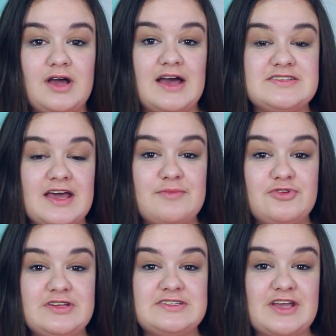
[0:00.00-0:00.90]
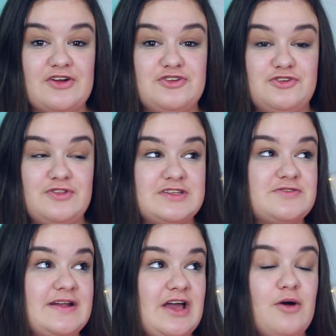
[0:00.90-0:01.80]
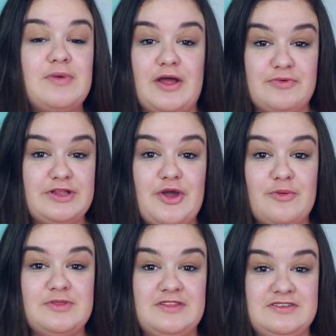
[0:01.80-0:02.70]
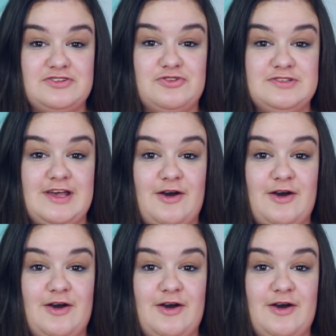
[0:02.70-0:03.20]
Guys, I am really scared to do this right now, but I really hope that this turns